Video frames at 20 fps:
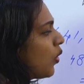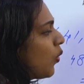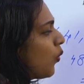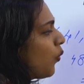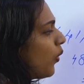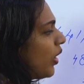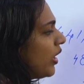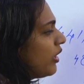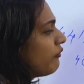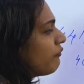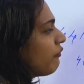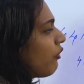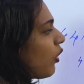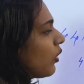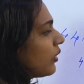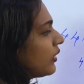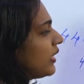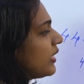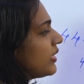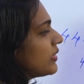When
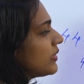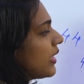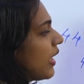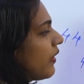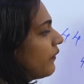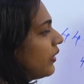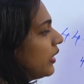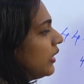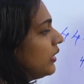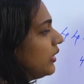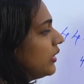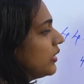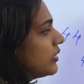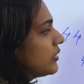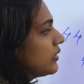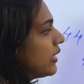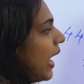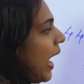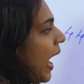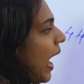47
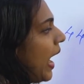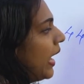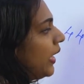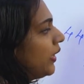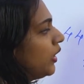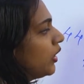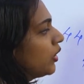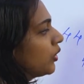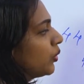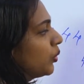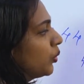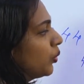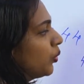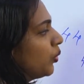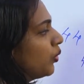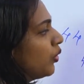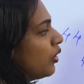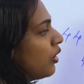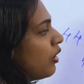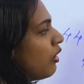is added to
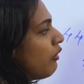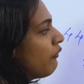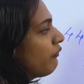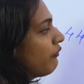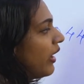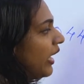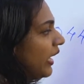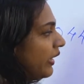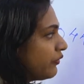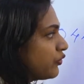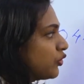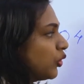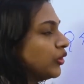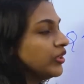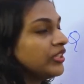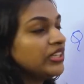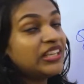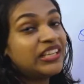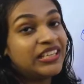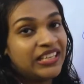
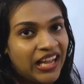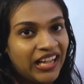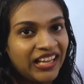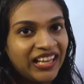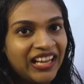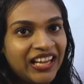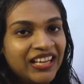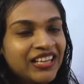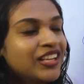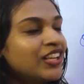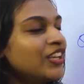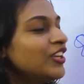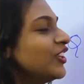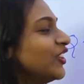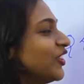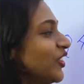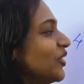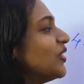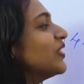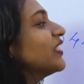529,
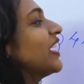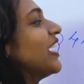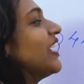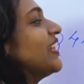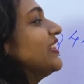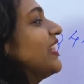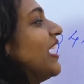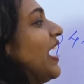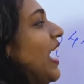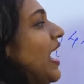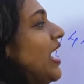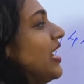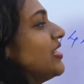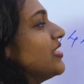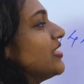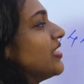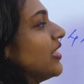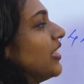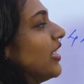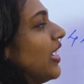you get the
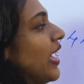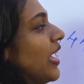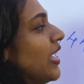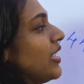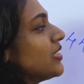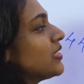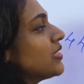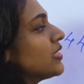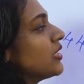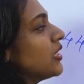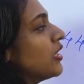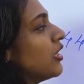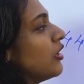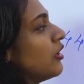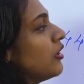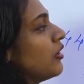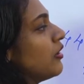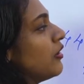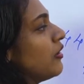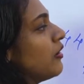answer as
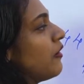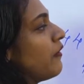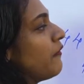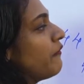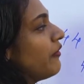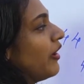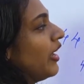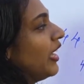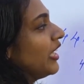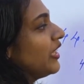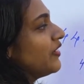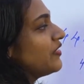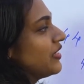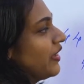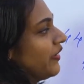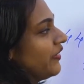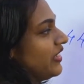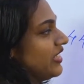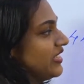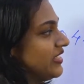
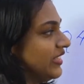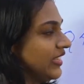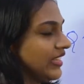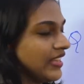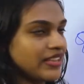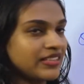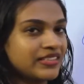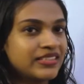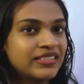576.